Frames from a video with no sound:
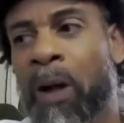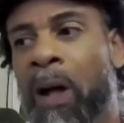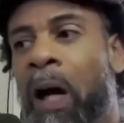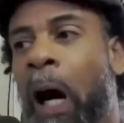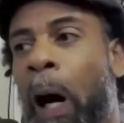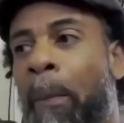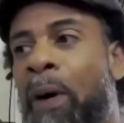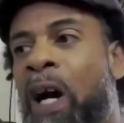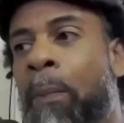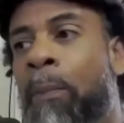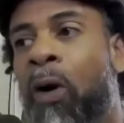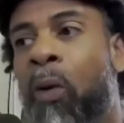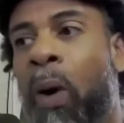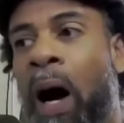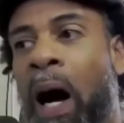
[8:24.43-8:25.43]
Amir
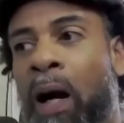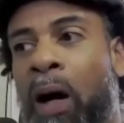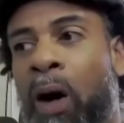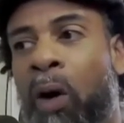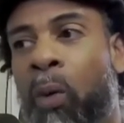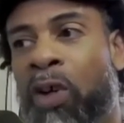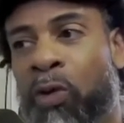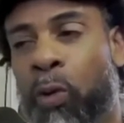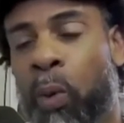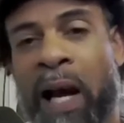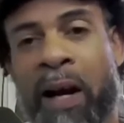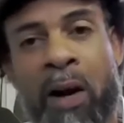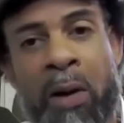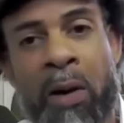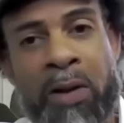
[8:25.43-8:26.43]
Baraka was what I
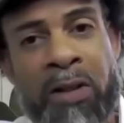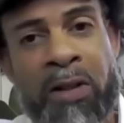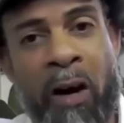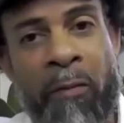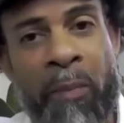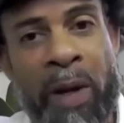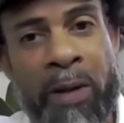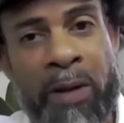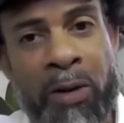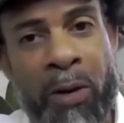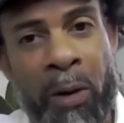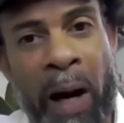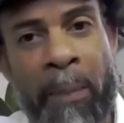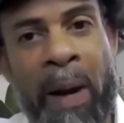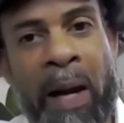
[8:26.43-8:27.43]
call a soft mentor.
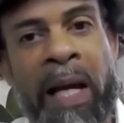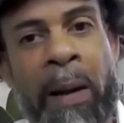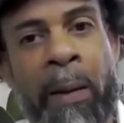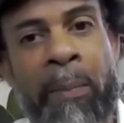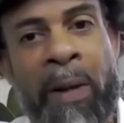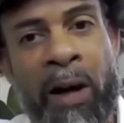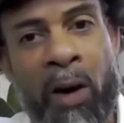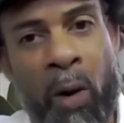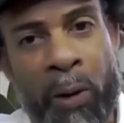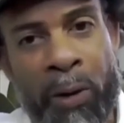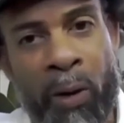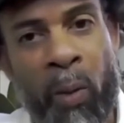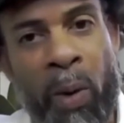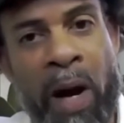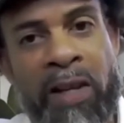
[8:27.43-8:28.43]
I met him. I met Cornel
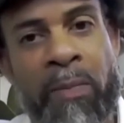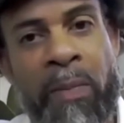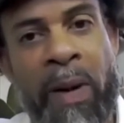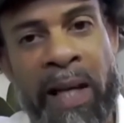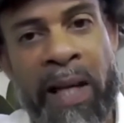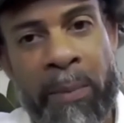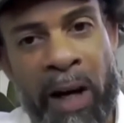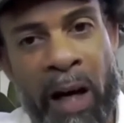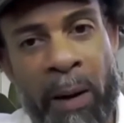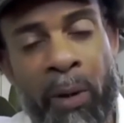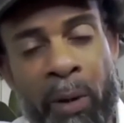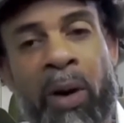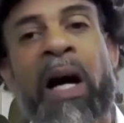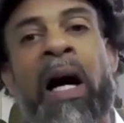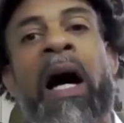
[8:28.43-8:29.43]
West, Manning
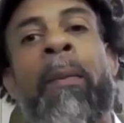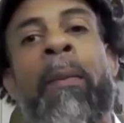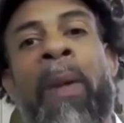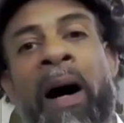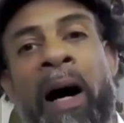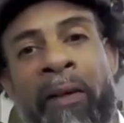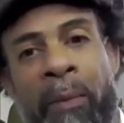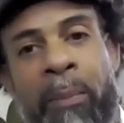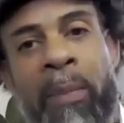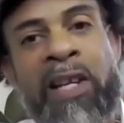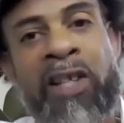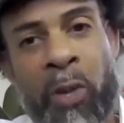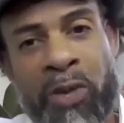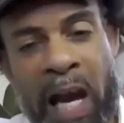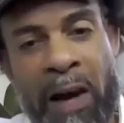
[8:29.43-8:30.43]
Marable. My other major
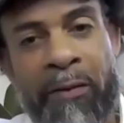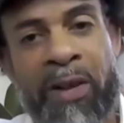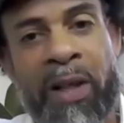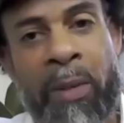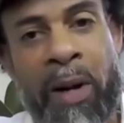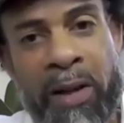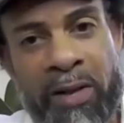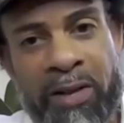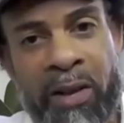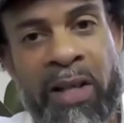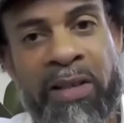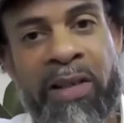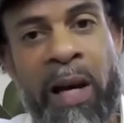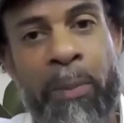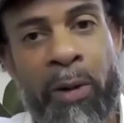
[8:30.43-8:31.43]
was African American
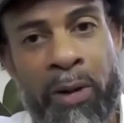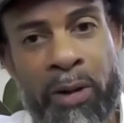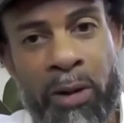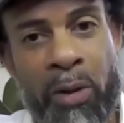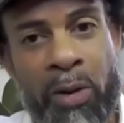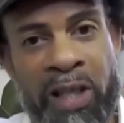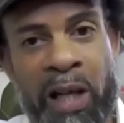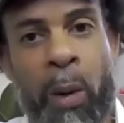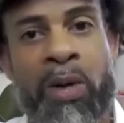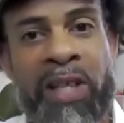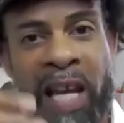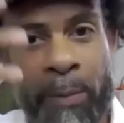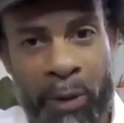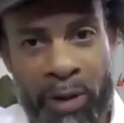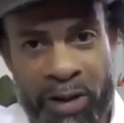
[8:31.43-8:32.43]
Studies at Purdue. So I was
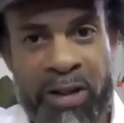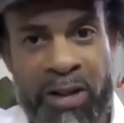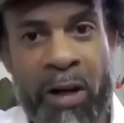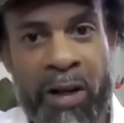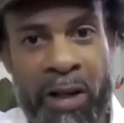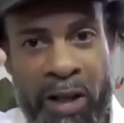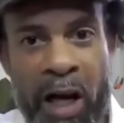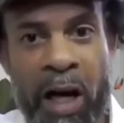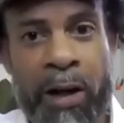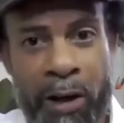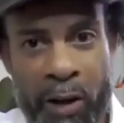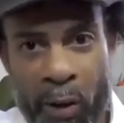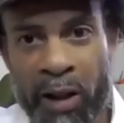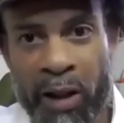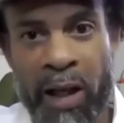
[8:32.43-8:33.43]
able to study
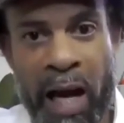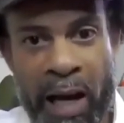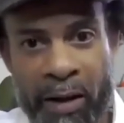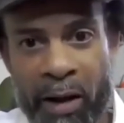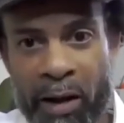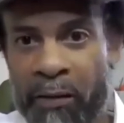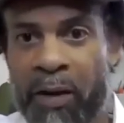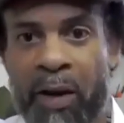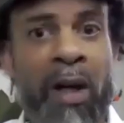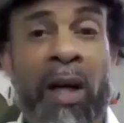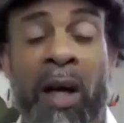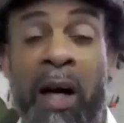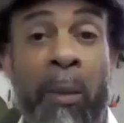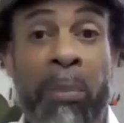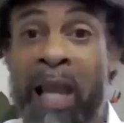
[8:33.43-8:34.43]
under a lot of
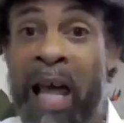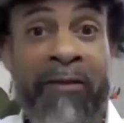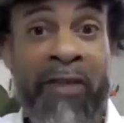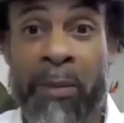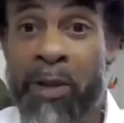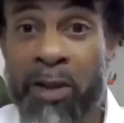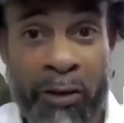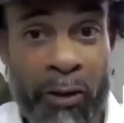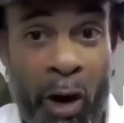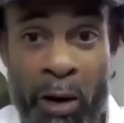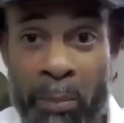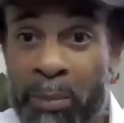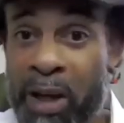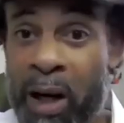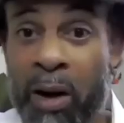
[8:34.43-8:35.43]
Black feminist
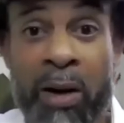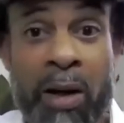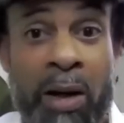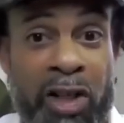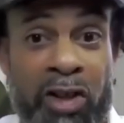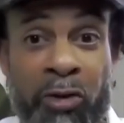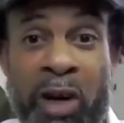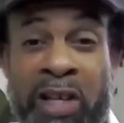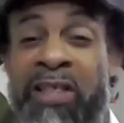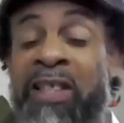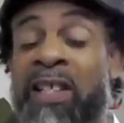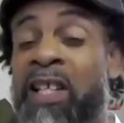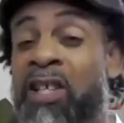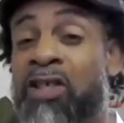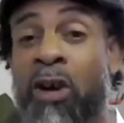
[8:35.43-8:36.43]
thought, Bell Hooks, Tracy
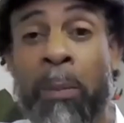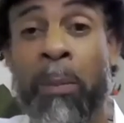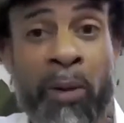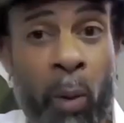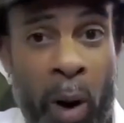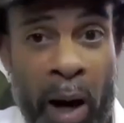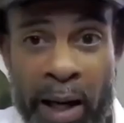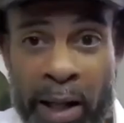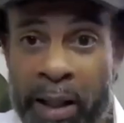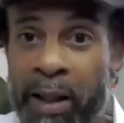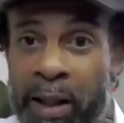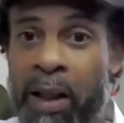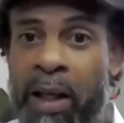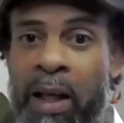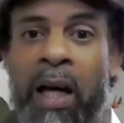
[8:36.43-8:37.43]
Denise Sharpley Whiting,
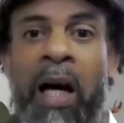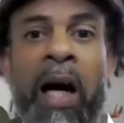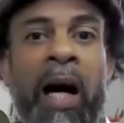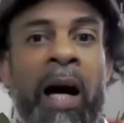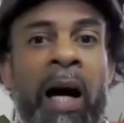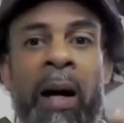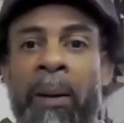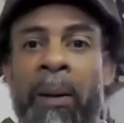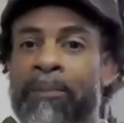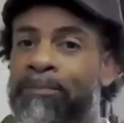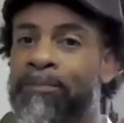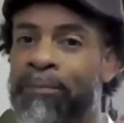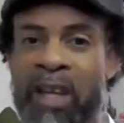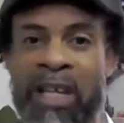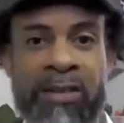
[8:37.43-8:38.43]

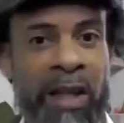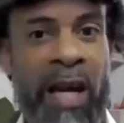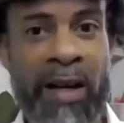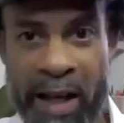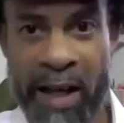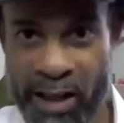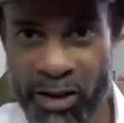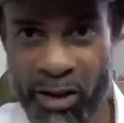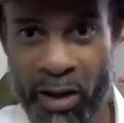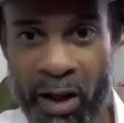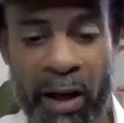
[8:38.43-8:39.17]
things of that nature.